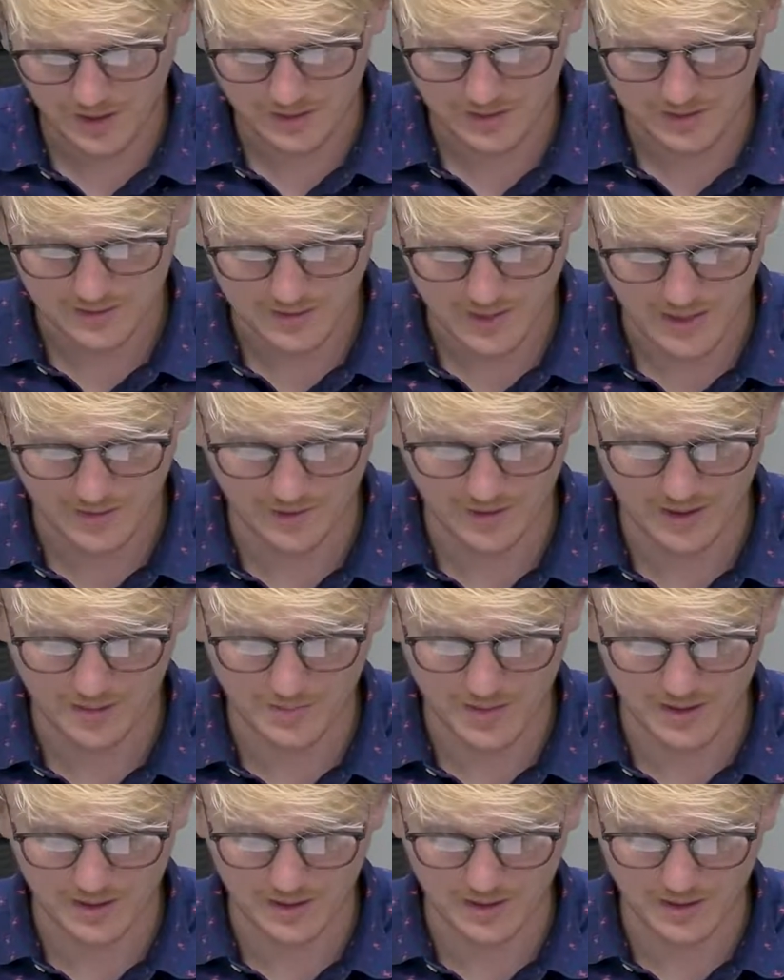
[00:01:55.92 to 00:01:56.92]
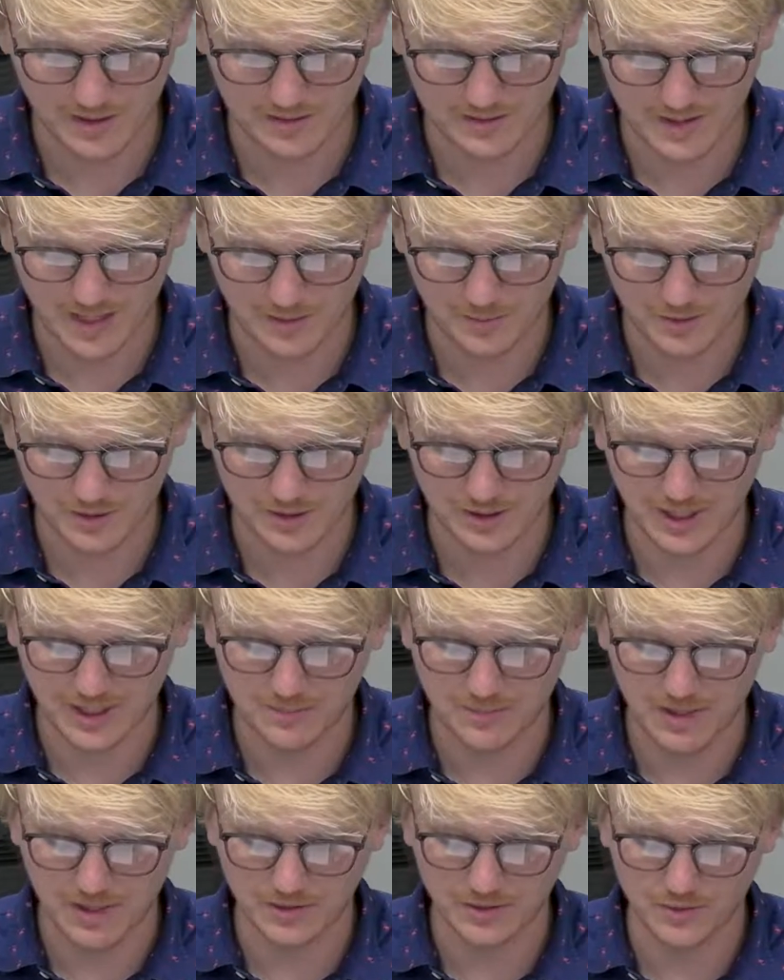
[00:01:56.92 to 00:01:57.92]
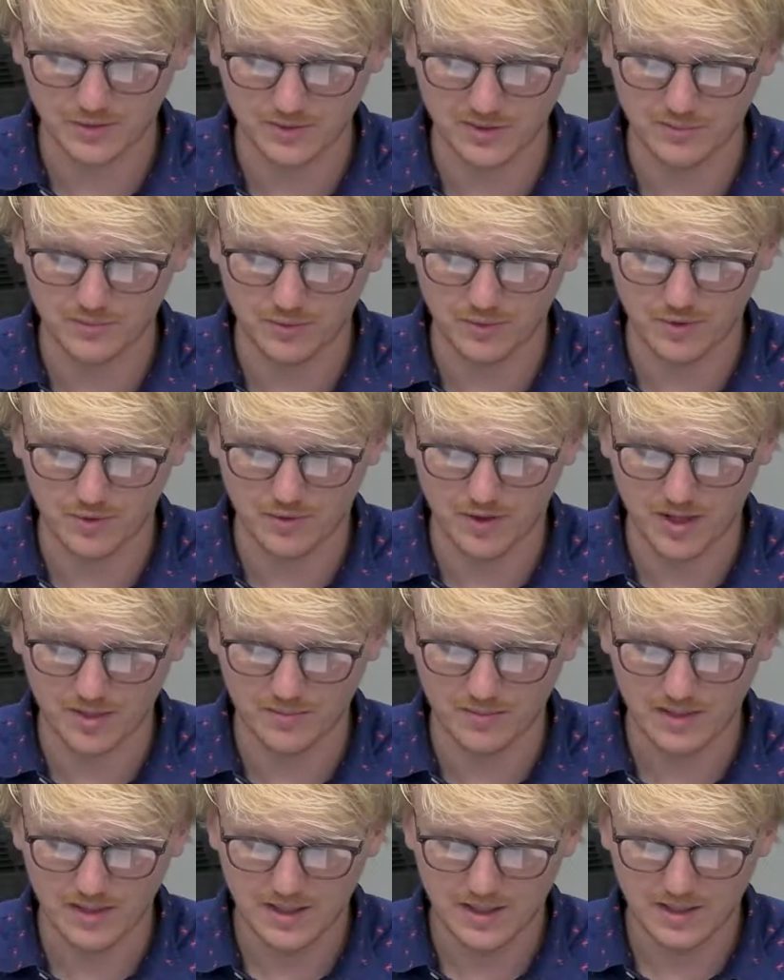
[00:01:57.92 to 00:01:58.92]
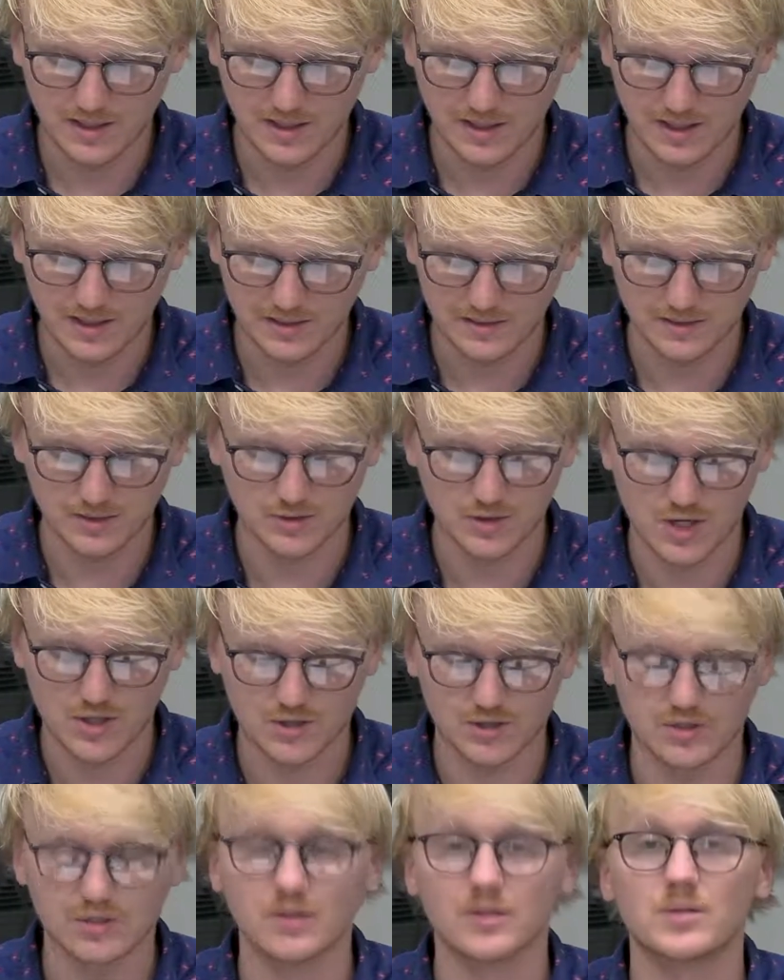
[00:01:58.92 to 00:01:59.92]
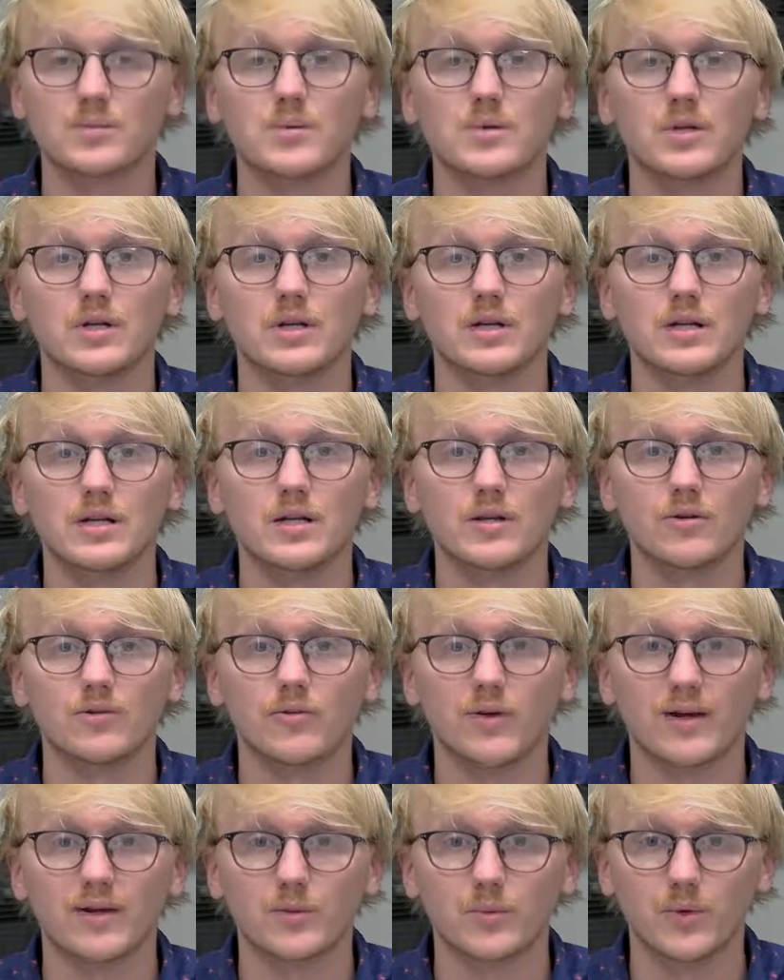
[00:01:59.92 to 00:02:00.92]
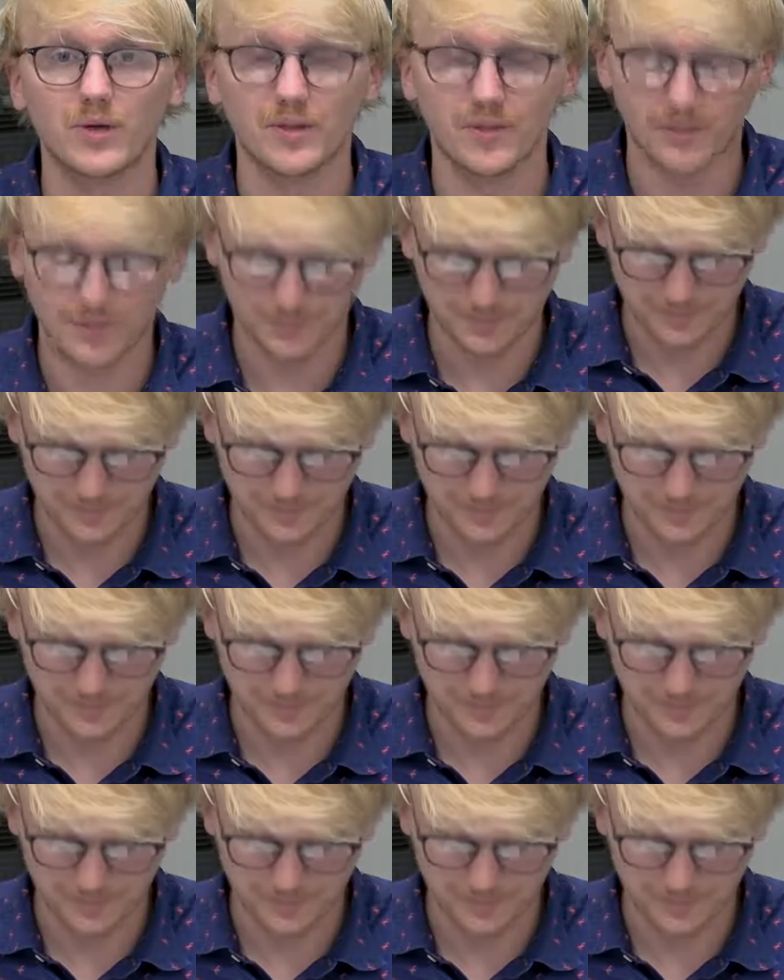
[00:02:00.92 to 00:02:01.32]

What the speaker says: The state recommended establishing a Main Street program, a suggestion the community ran with.